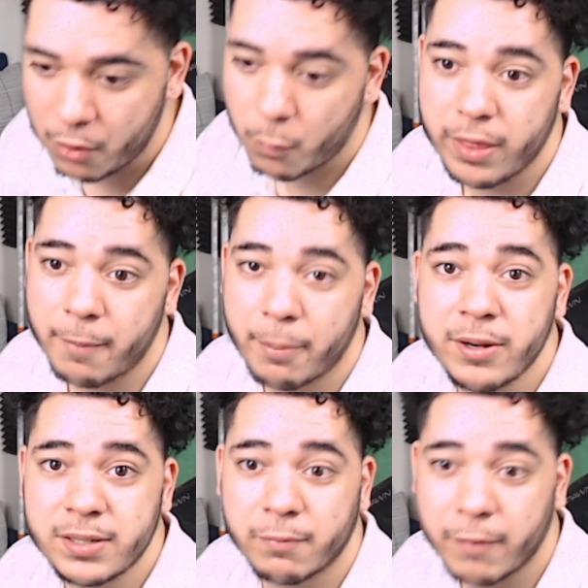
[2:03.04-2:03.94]
where the
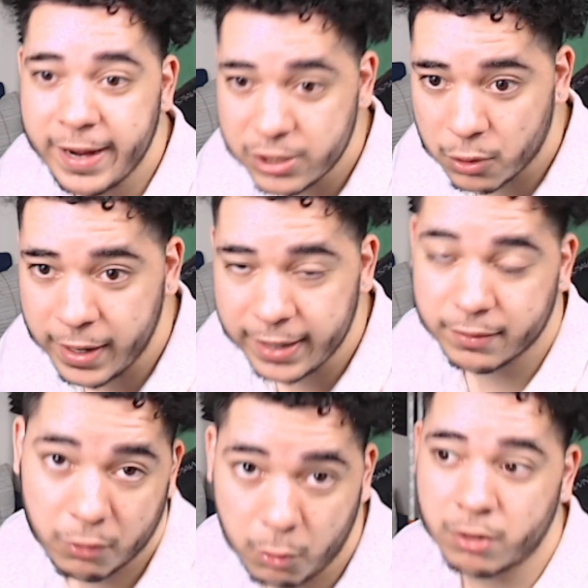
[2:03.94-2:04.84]
person rage quit,
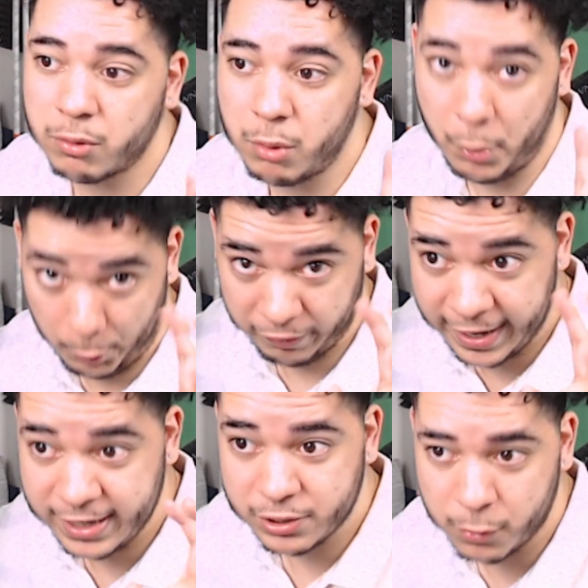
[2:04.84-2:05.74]
quote unquote
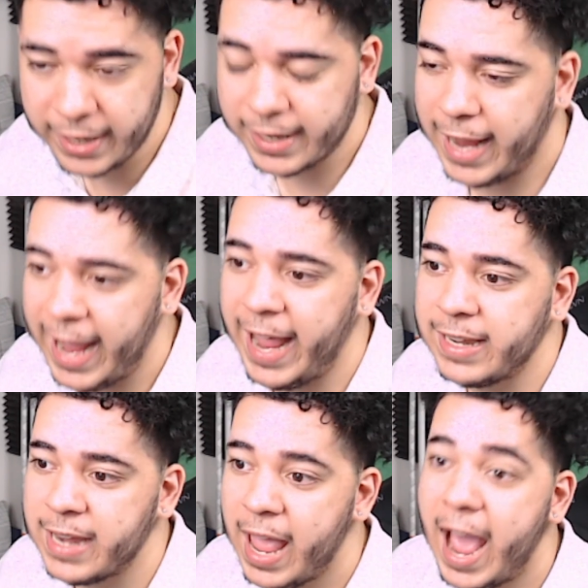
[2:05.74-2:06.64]
rage quit,
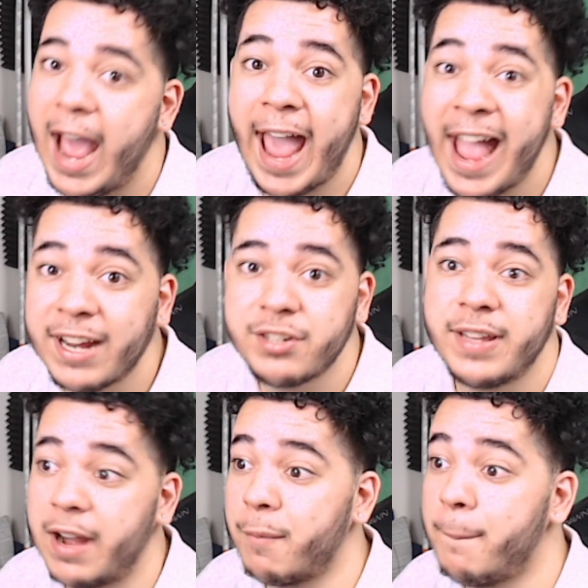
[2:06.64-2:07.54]
and I actually
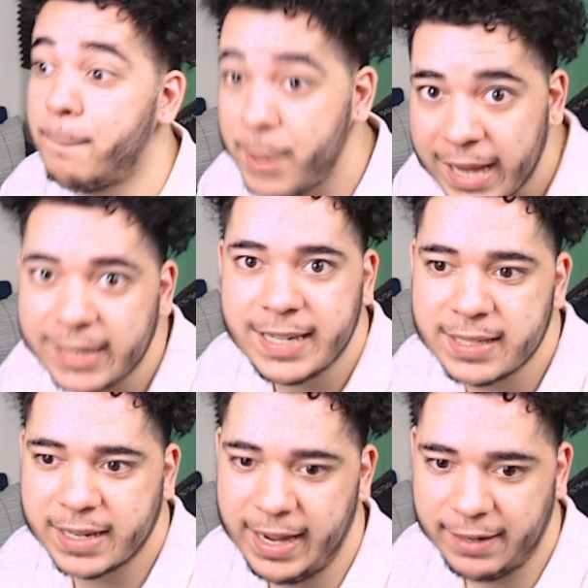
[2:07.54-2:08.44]
got a big
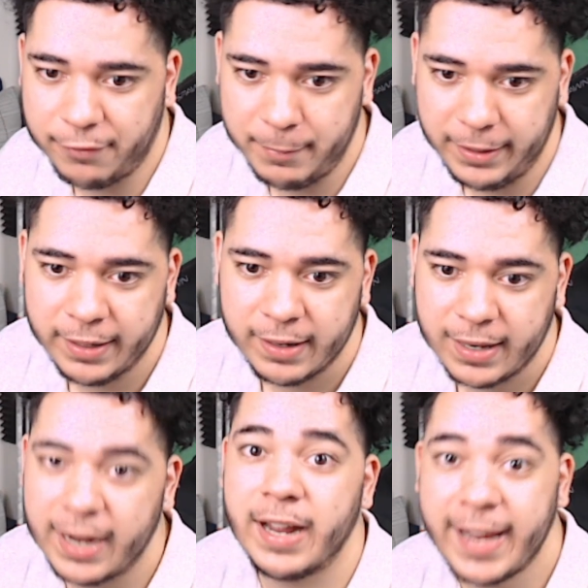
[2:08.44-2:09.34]
disconnect from it,
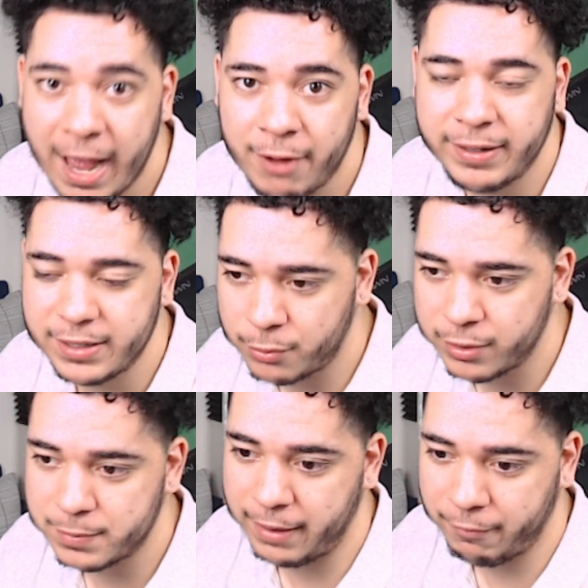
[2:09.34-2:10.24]
like accounted
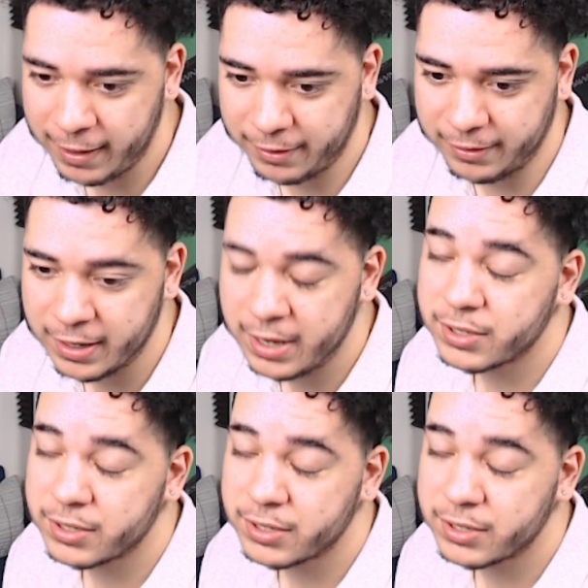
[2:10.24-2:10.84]
towards my record.